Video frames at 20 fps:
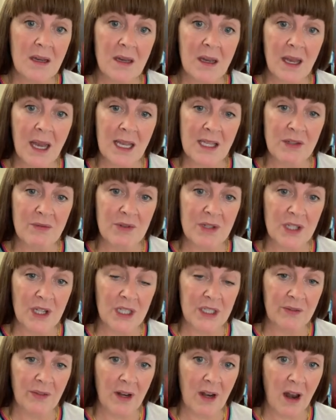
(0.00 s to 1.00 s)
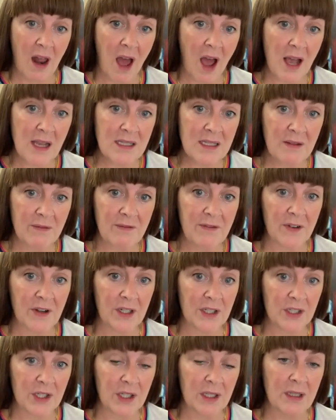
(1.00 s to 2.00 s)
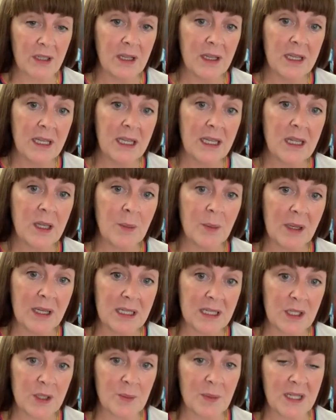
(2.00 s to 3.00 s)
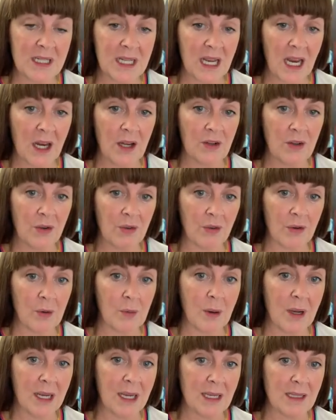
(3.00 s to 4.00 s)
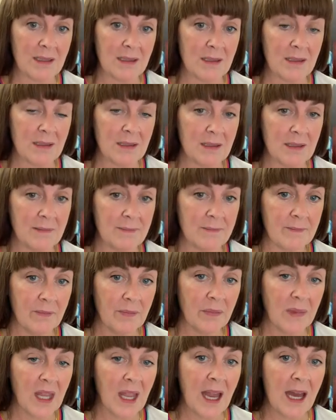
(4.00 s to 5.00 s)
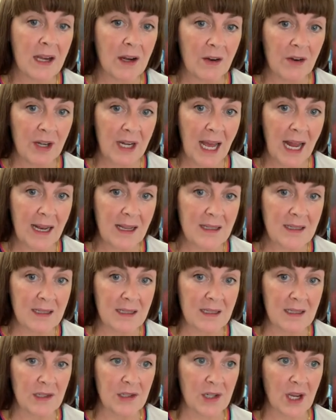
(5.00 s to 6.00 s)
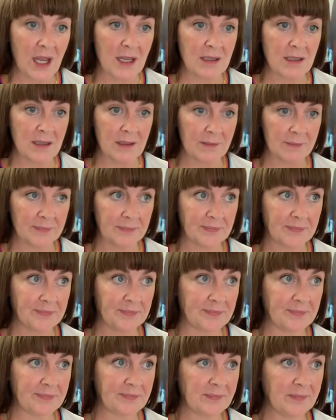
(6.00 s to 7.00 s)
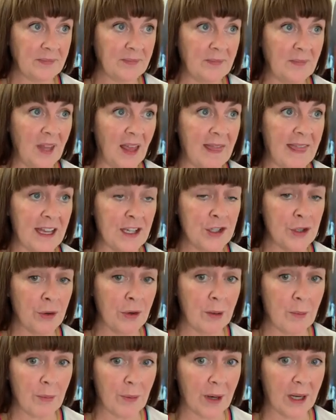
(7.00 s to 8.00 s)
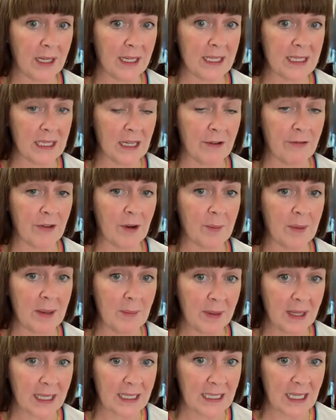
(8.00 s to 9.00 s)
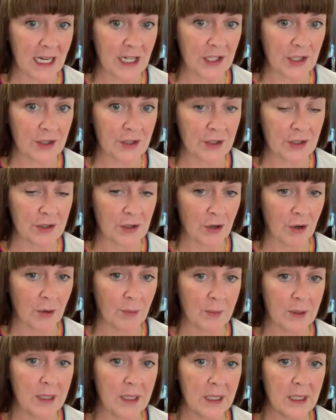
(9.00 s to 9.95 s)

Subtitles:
as a result of a loss of function in the ability to maintain uterine quiescence. And our analysis suggests that during pregnancy, from implantation to term,